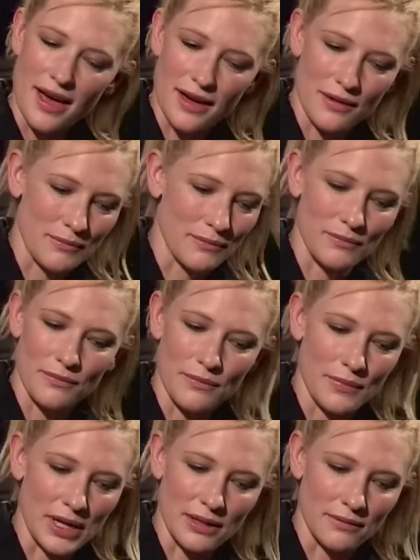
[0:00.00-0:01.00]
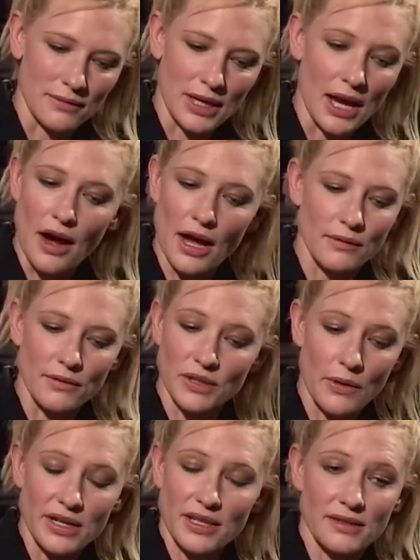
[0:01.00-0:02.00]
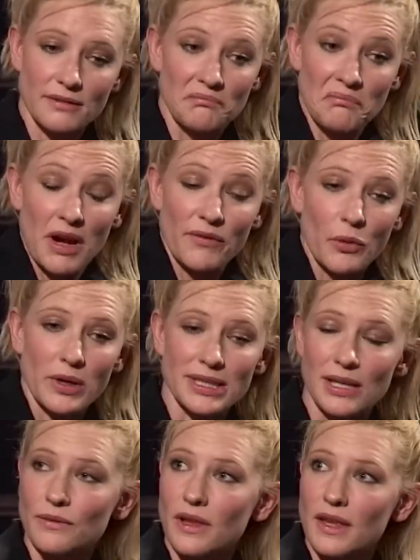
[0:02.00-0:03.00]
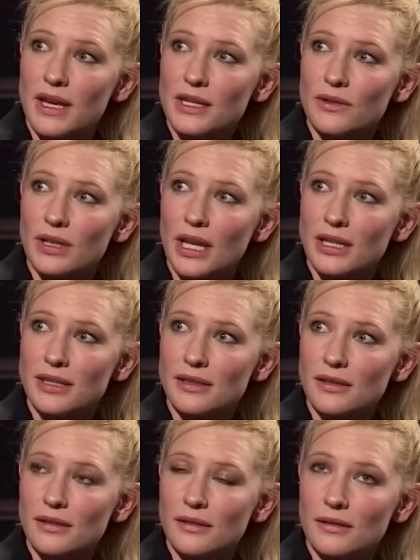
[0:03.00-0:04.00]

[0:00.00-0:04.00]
Um, but yeah, I, so I just I've always loved the theatre, and that's